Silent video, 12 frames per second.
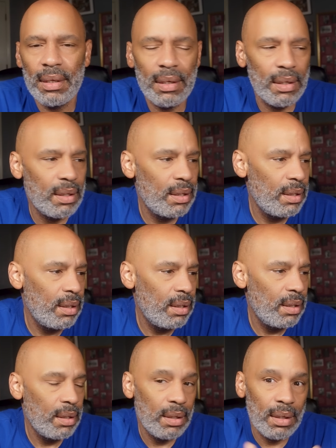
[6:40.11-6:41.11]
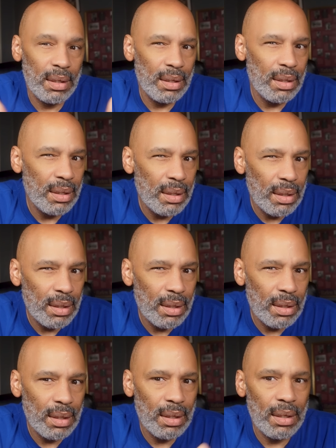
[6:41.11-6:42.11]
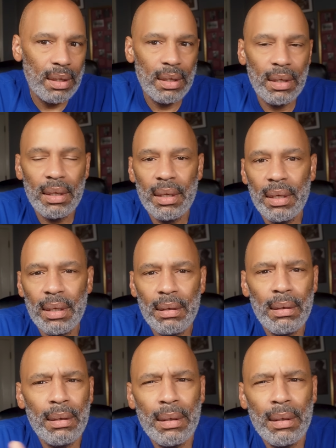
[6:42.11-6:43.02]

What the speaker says: (no one is talking)